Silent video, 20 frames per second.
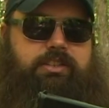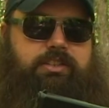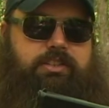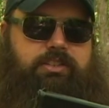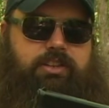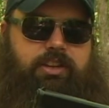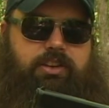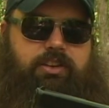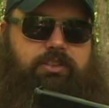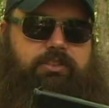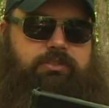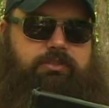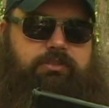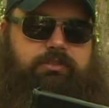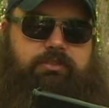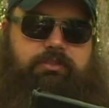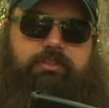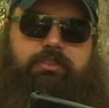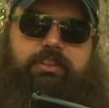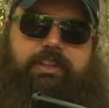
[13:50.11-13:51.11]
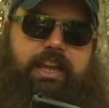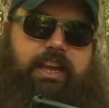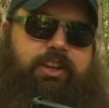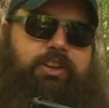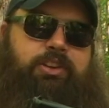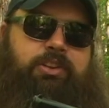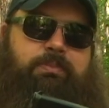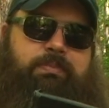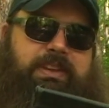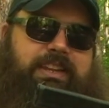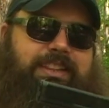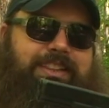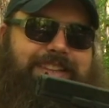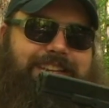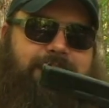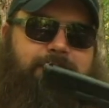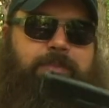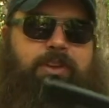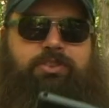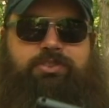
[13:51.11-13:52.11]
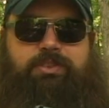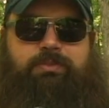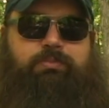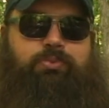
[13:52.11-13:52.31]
So that could be the most